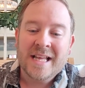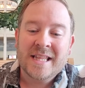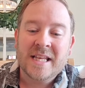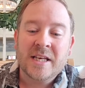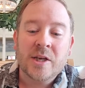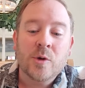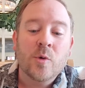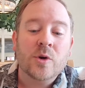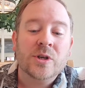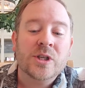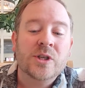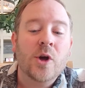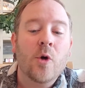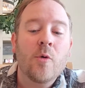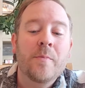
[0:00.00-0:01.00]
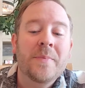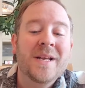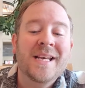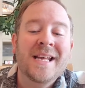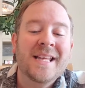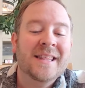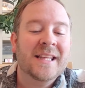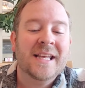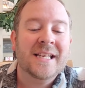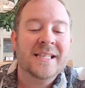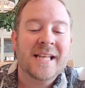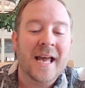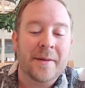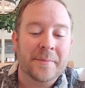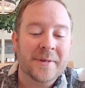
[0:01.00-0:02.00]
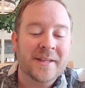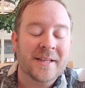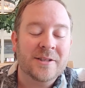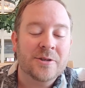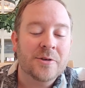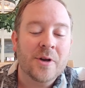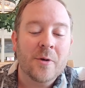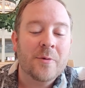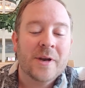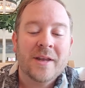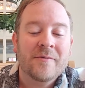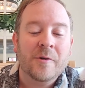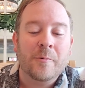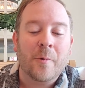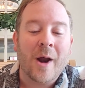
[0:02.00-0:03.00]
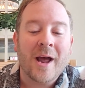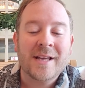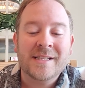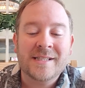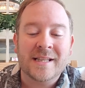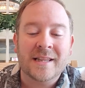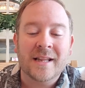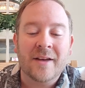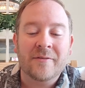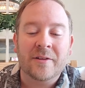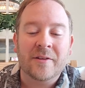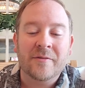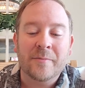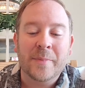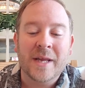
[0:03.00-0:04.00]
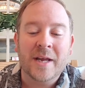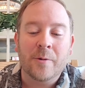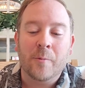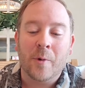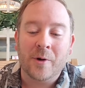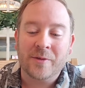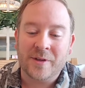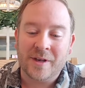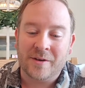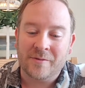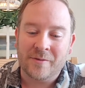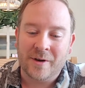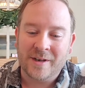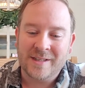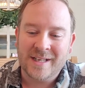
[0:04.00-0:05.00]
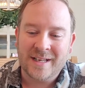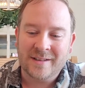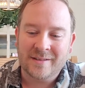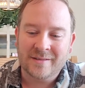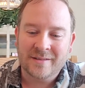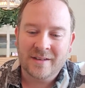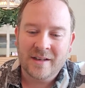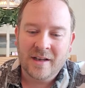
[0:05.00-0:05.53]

that you are so beneath contempt that you don't even rise to the level of being worth confronting.